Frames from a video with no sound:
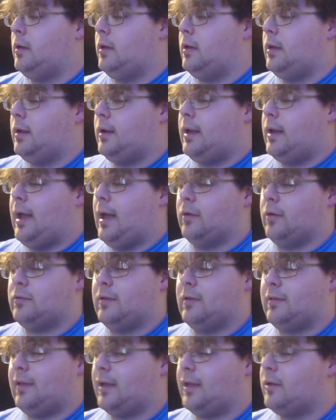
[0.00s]
Now,
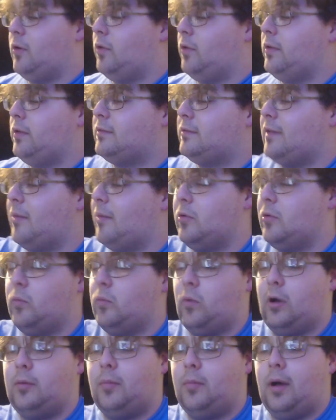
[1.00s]
since I can only summon
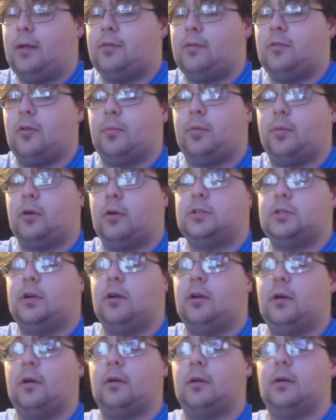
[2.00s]
one monster per
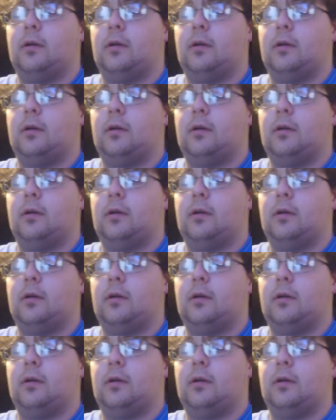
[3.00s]
turn,